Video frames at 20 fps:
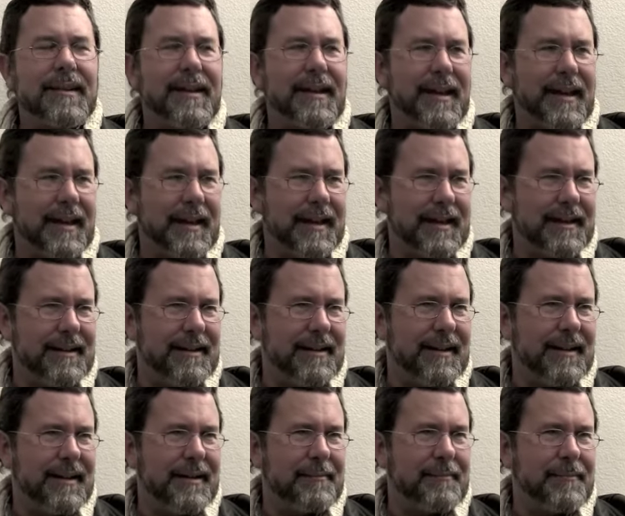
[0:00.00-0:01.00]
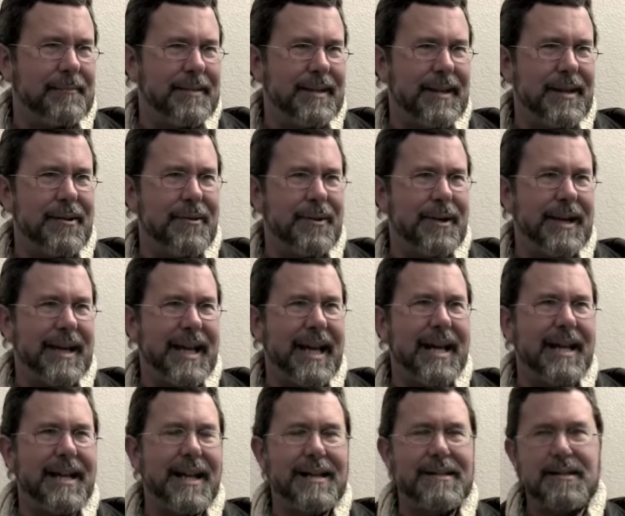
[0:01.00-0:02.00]
and um, you know
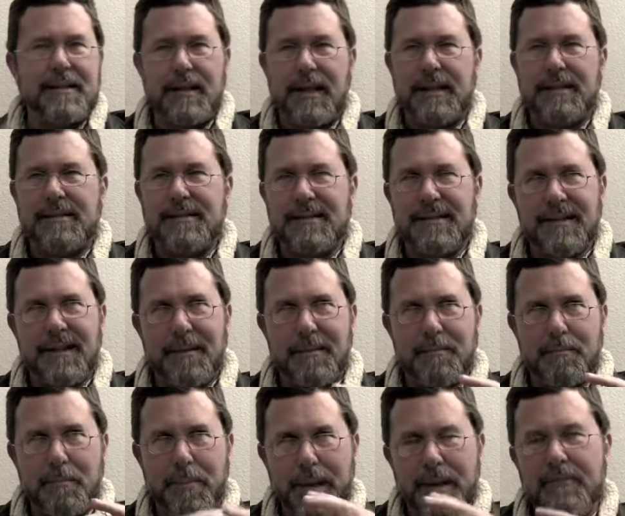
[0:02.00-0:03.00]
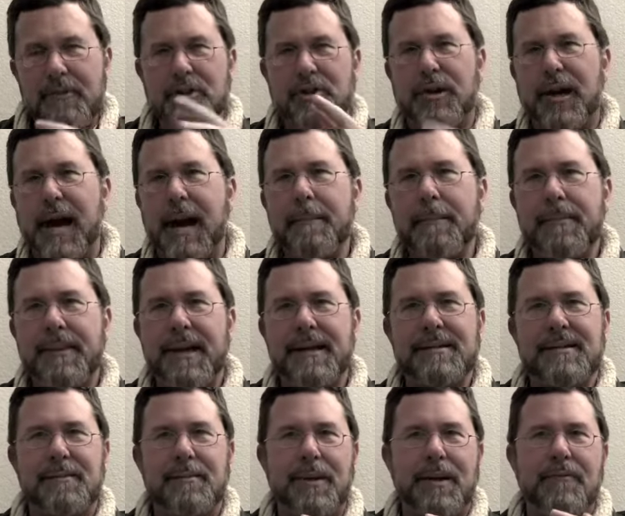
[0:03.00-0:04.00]
again that's that's a bit of a trap
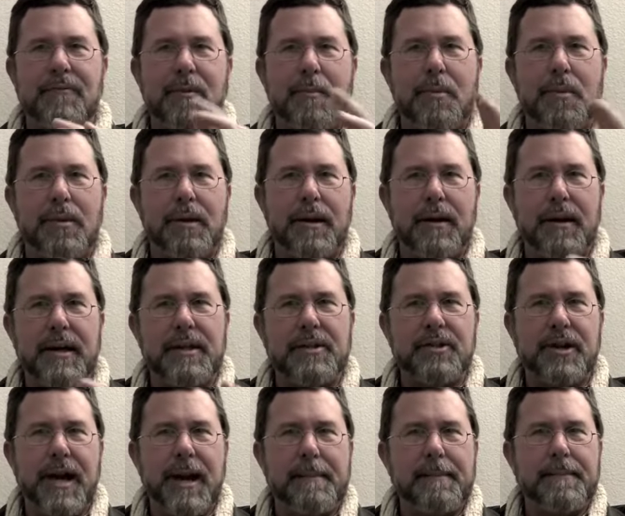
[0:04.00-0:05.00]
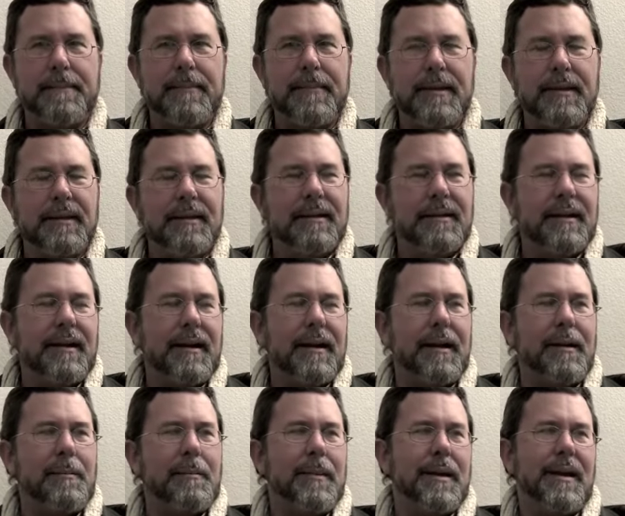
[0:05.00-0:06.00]
that's a bit of a polarity trap
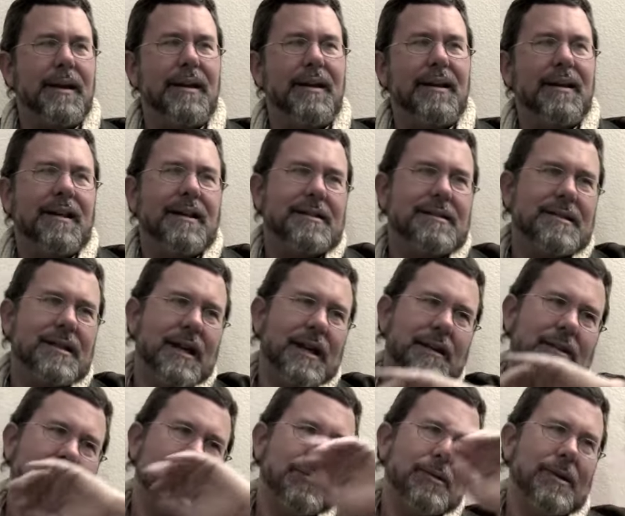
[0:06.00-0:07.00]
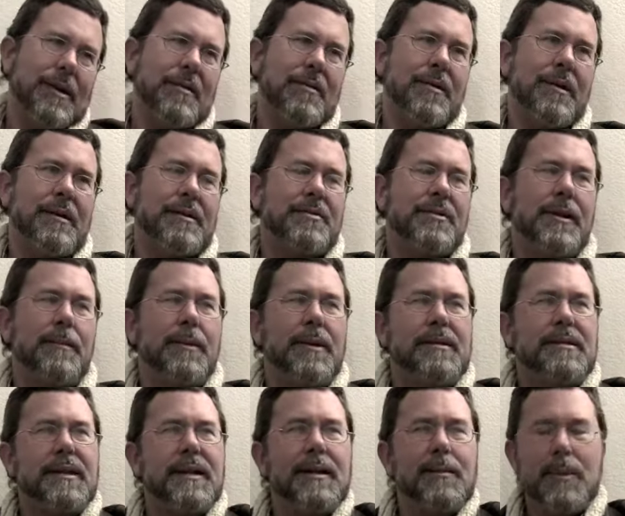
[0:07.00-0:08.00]
um, and then let's take it to another extreme
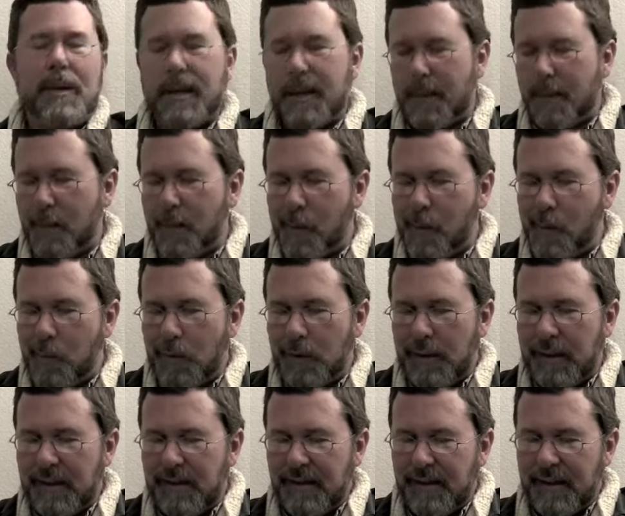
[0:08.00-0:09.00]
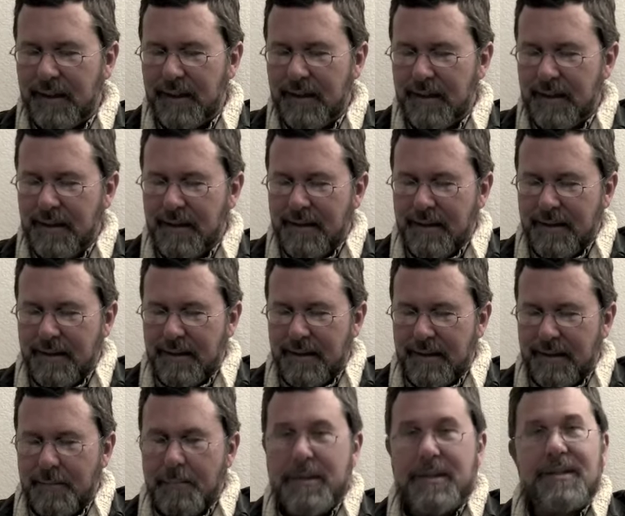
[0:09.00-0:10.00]
let's say you become completely
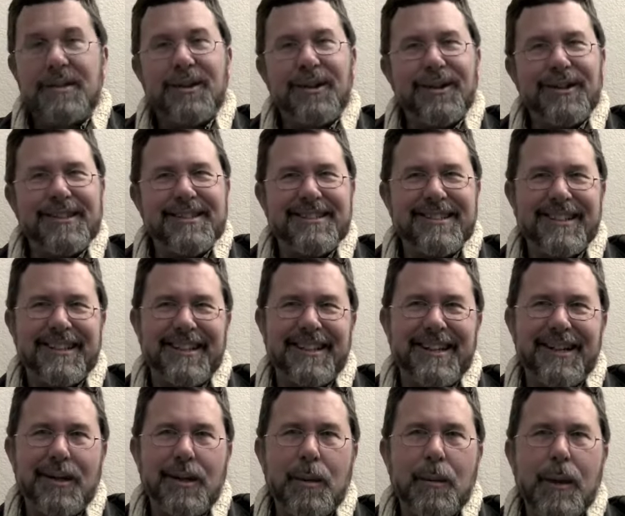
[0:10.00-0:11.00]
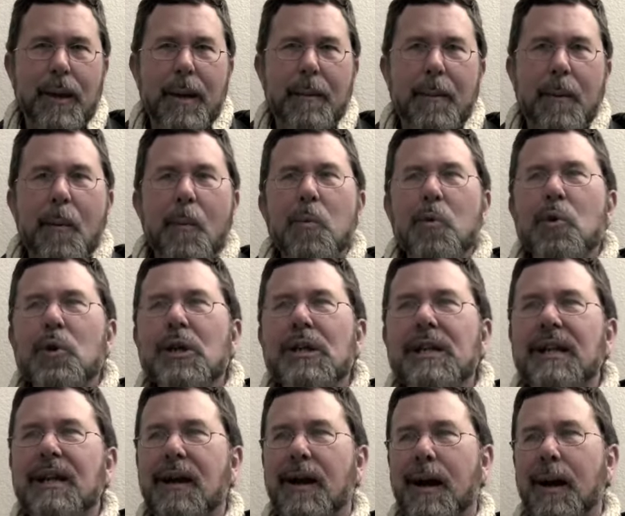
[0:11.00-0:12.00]
uh, materialistic and you could become
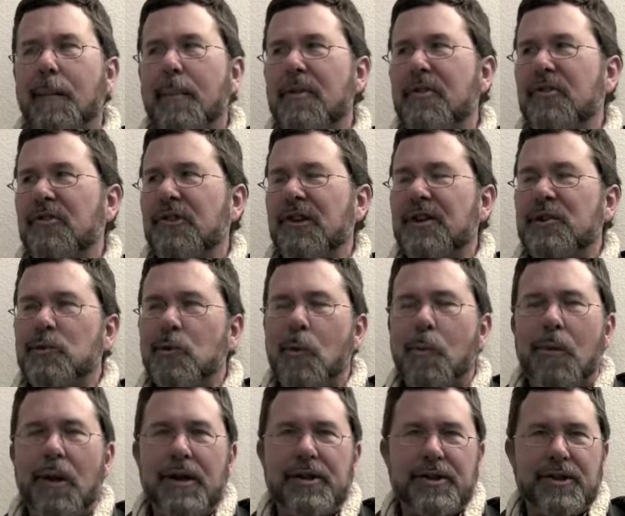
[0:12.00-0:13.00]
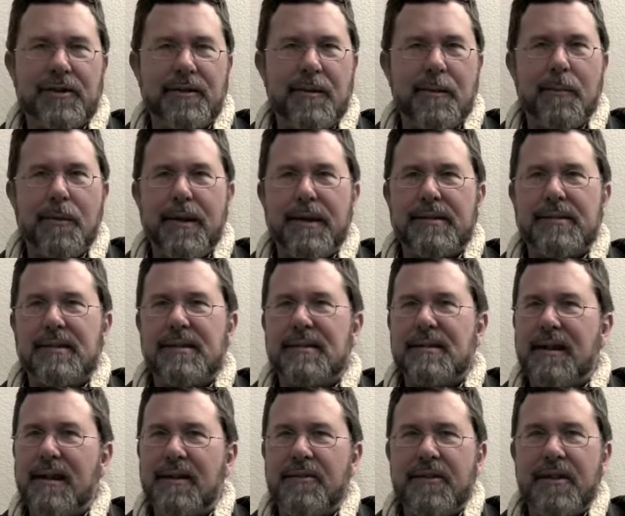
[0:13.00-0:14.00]
completely caught up in the sensual pleasure of the place
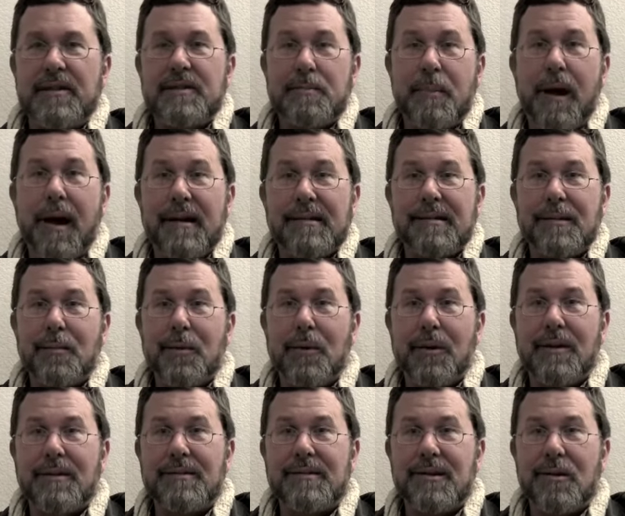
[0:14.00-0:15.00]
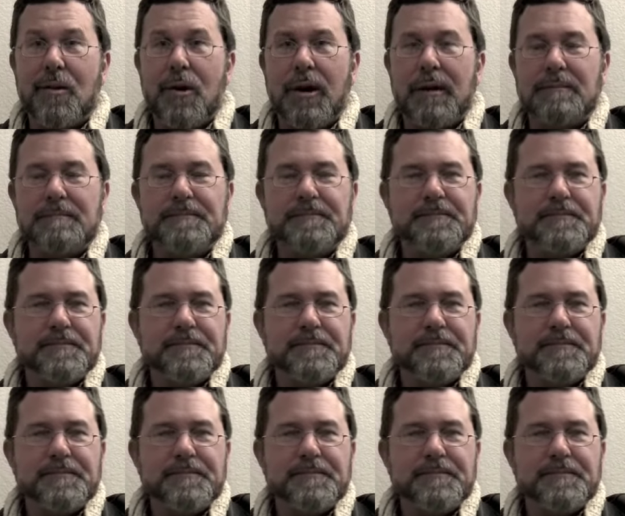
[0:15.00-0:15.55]
and, and that's possible and so on